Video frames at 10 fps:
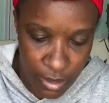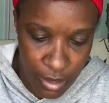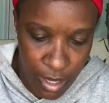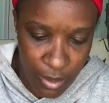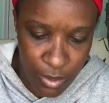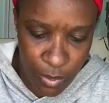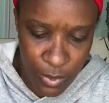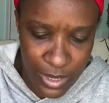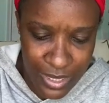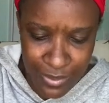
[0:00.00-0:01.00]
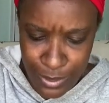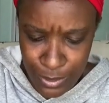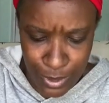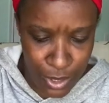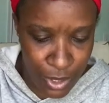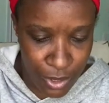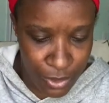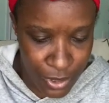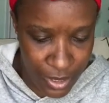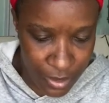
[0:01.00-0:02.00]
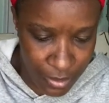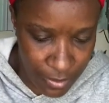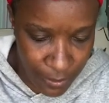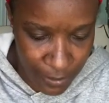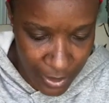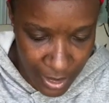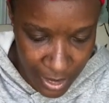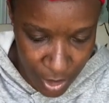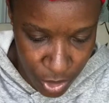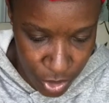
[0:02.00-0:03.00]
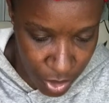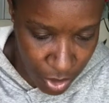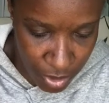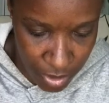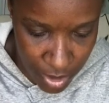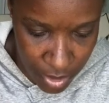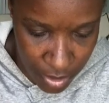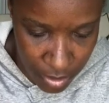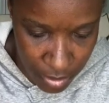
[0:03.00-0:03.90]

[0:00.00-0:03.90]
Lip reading: I don't know, what's the difference between a curl gel and a strong gel?